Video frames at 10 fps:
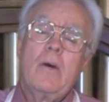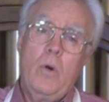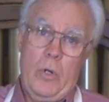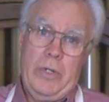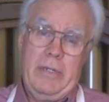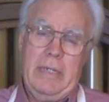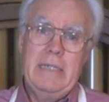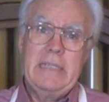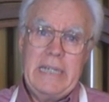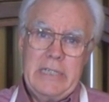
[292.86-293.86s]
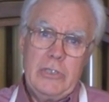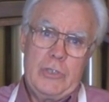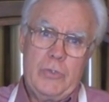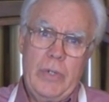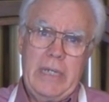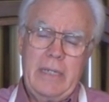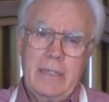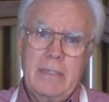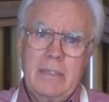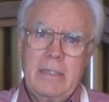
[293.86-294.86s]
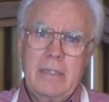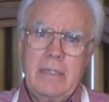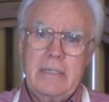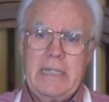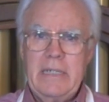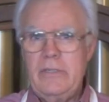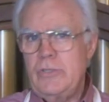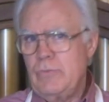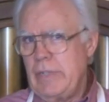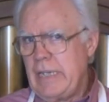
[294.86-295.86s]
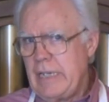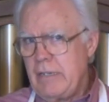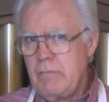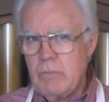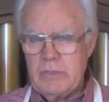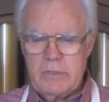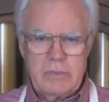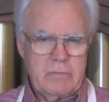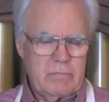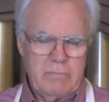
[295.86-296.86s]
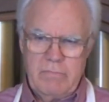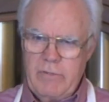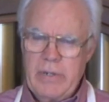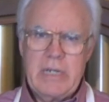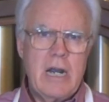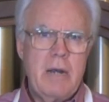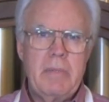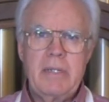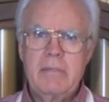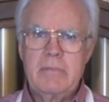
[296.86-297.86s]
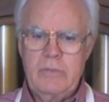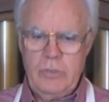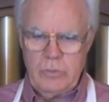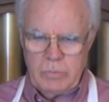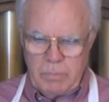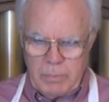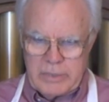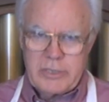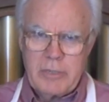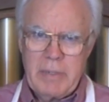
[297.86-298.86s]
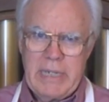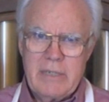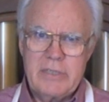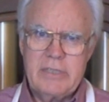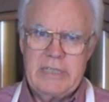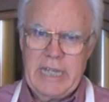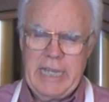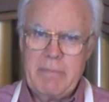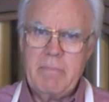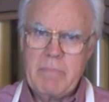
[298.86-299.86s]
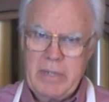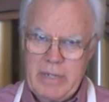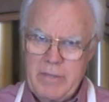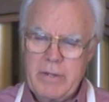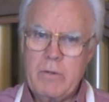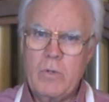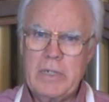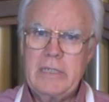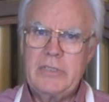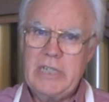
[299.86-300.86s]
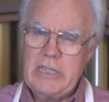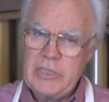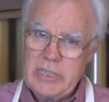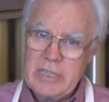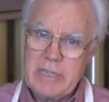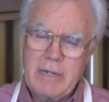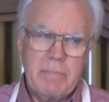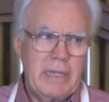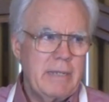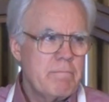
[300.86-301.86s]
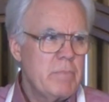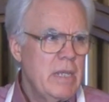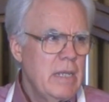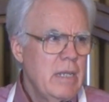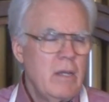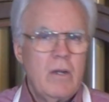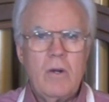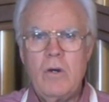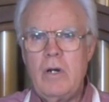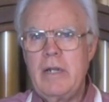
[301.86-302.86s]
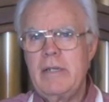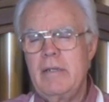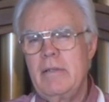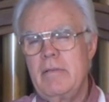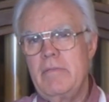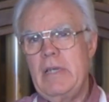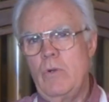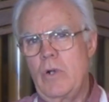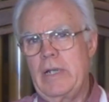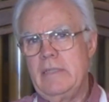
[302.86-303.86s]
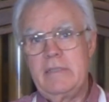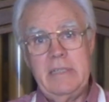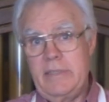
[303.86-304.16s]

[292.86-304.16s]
organ in the industry. The industry was very common to put somebody else's name, another organization, another company, on the organs